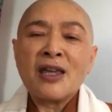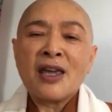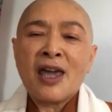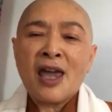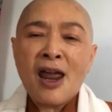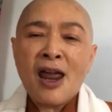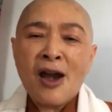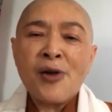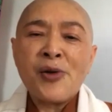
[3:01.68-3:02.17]

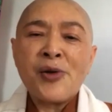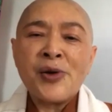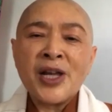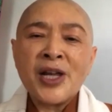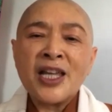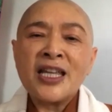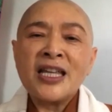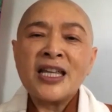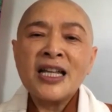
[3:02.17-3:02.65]

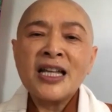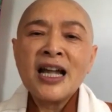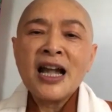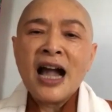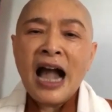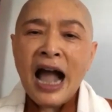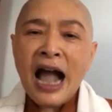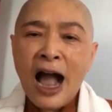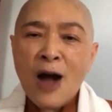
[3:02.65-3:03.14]
carried
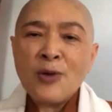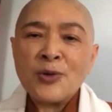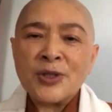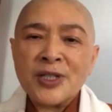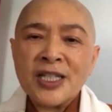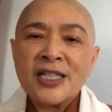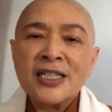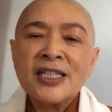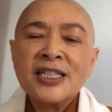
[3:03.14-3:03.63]
out
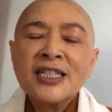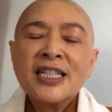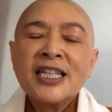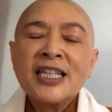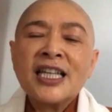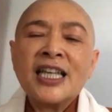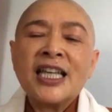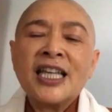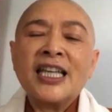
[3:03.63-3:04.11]

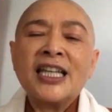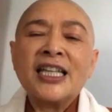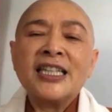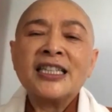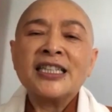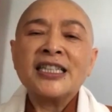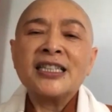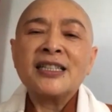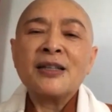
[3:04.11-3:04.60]

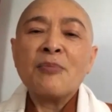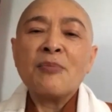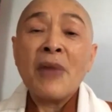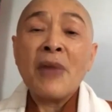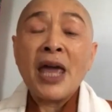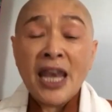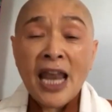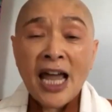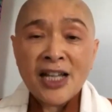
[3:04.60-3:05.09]
in
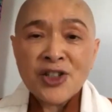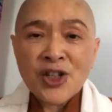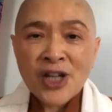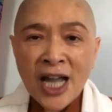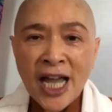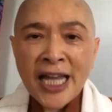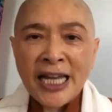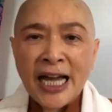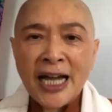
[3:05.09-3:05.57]
mainland
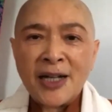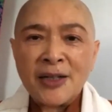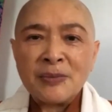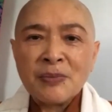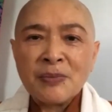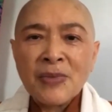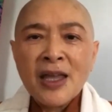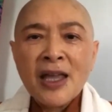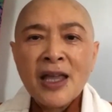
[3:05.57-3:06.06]
China.
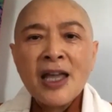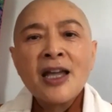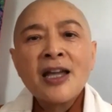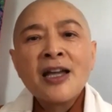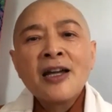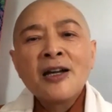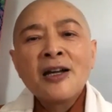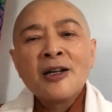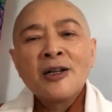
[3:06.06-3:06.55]

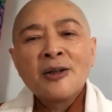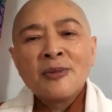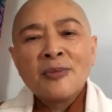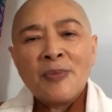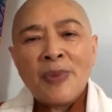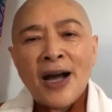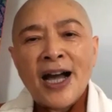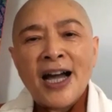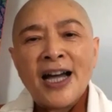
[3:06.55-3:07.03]

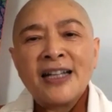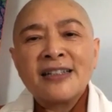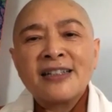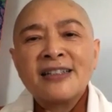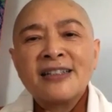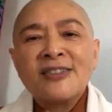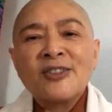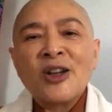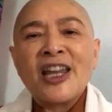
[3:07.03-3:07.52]
But
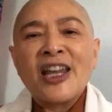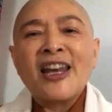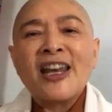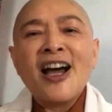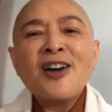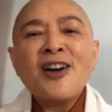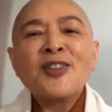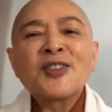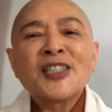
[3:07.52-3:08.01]
right
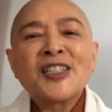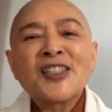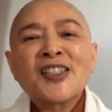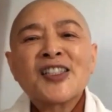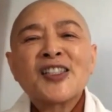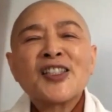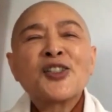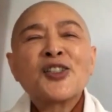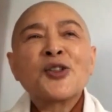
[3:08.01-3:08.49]
now the
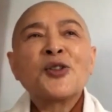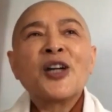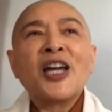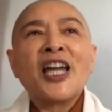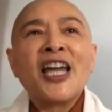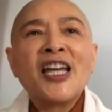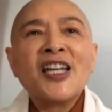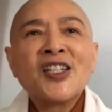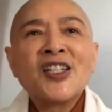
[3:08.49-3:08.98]

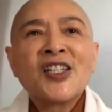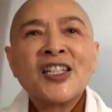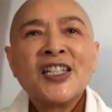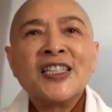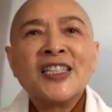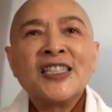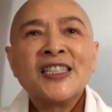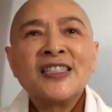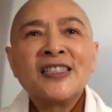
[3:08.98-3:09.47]

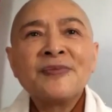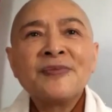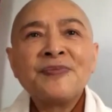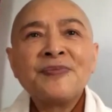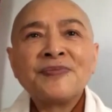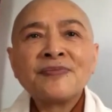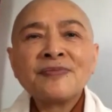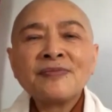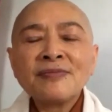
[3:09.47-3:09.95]
situation
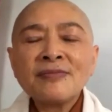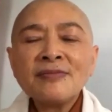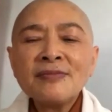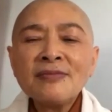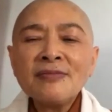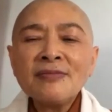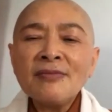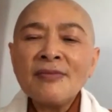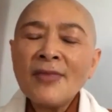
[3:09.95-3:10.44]

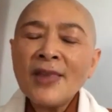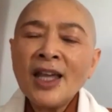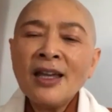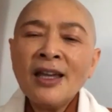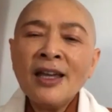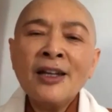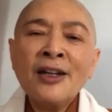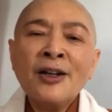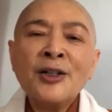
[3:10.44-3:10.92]

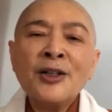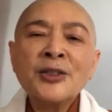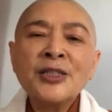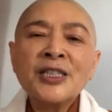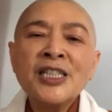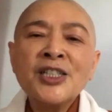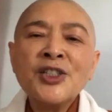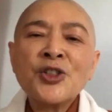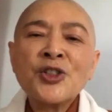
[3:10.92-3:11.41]

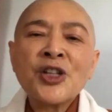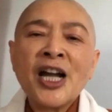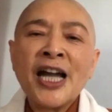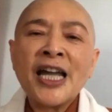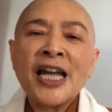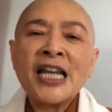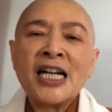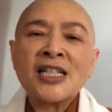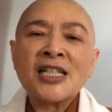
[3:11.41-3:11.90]
in
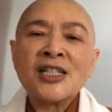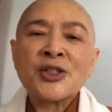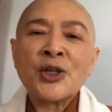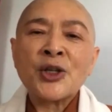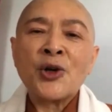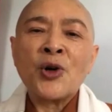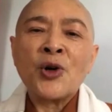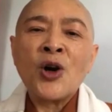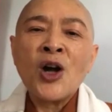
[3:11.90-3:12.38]
China,
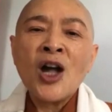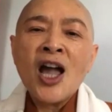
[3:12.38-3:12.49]
so